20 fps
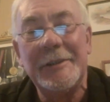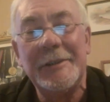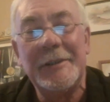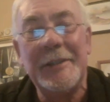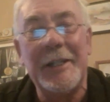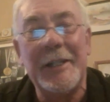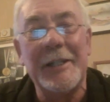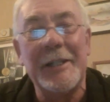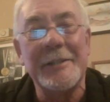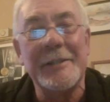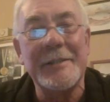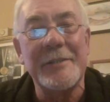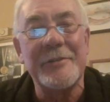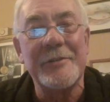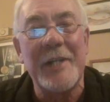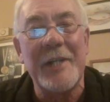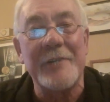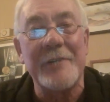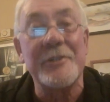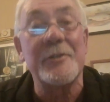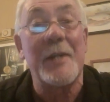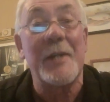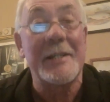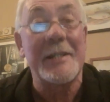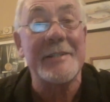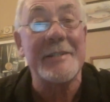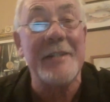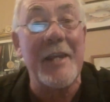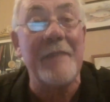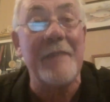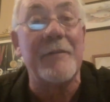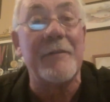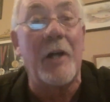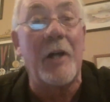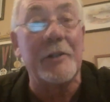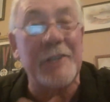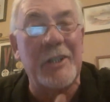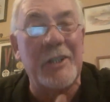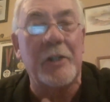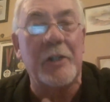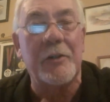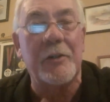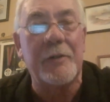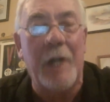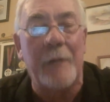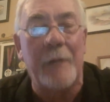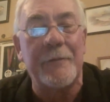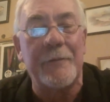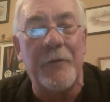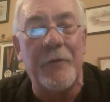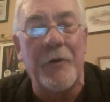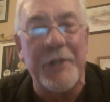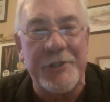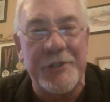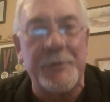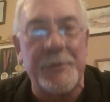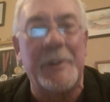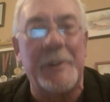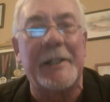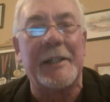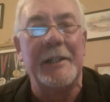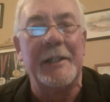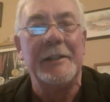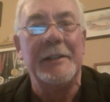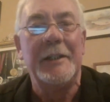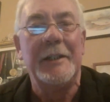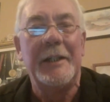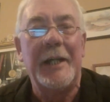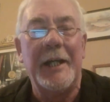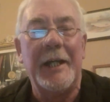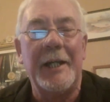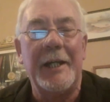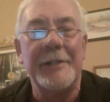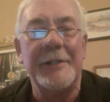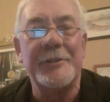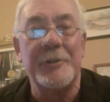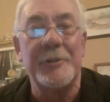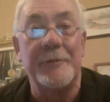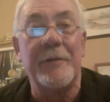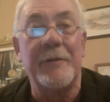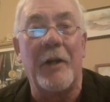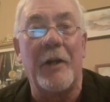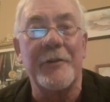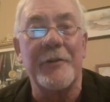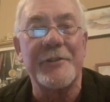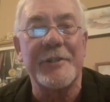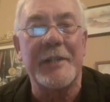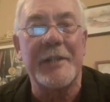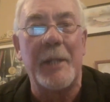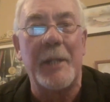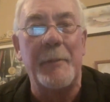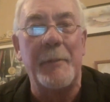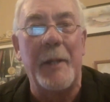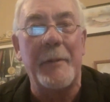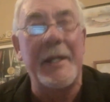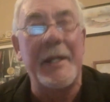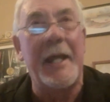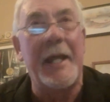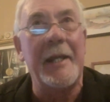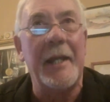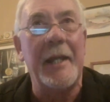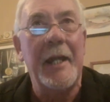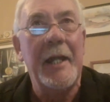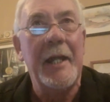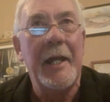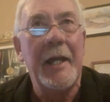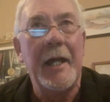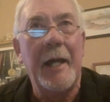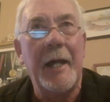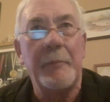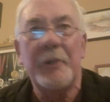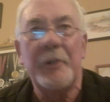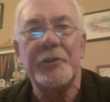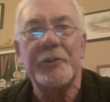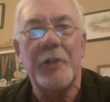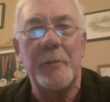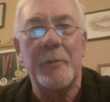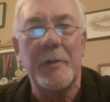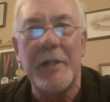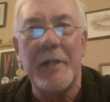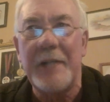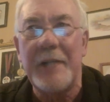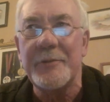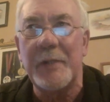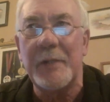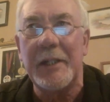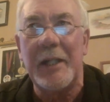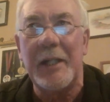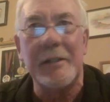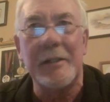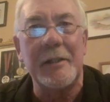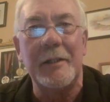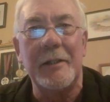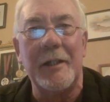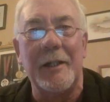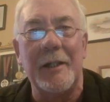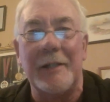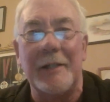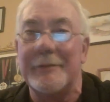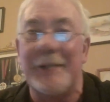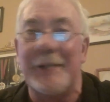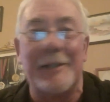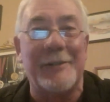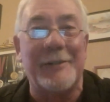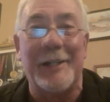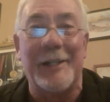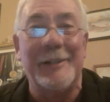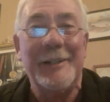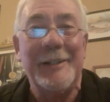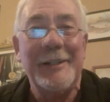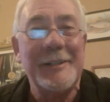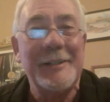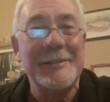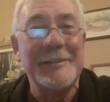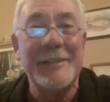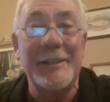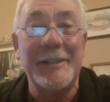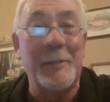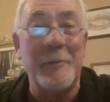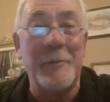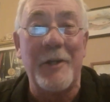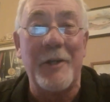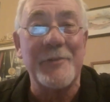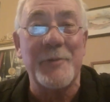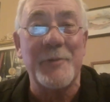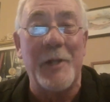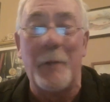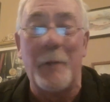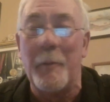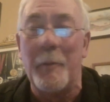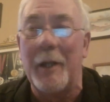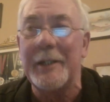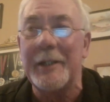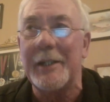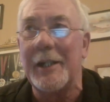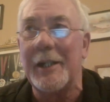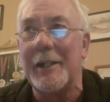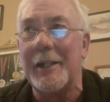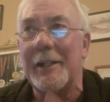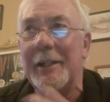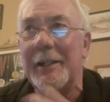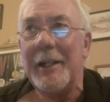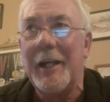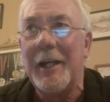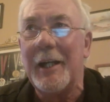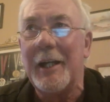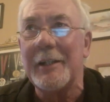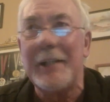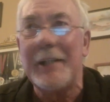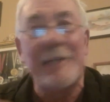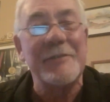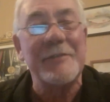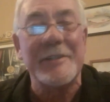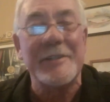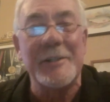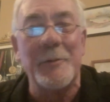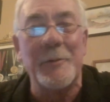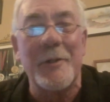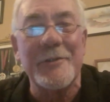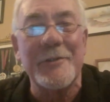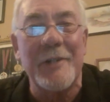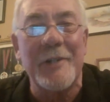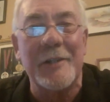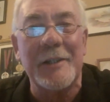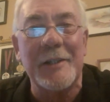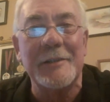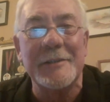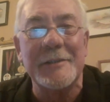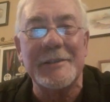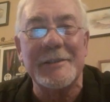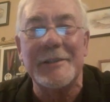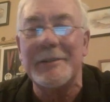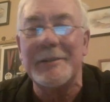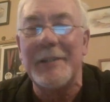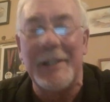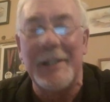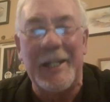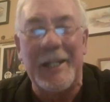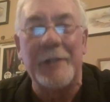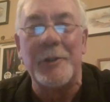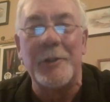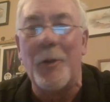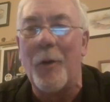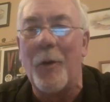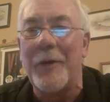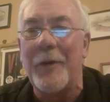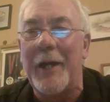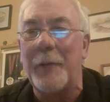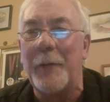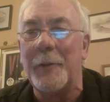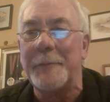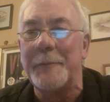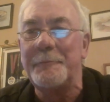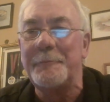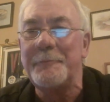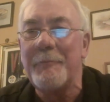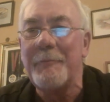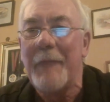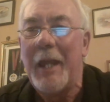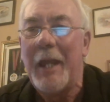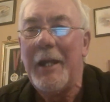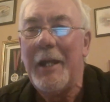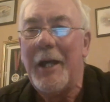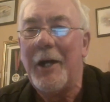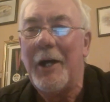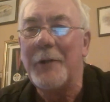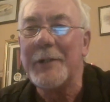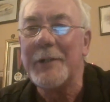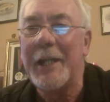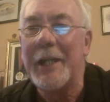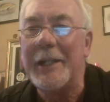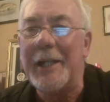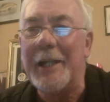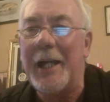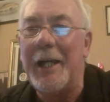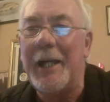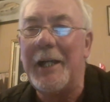yeah, it's interesting. So that's another vlog to look out for this week. 2 vlogs coming up, and then I'm not sure about next weekend. See, I'm lost without Mike. I'll have to see what's on and let you know on that one. Okay,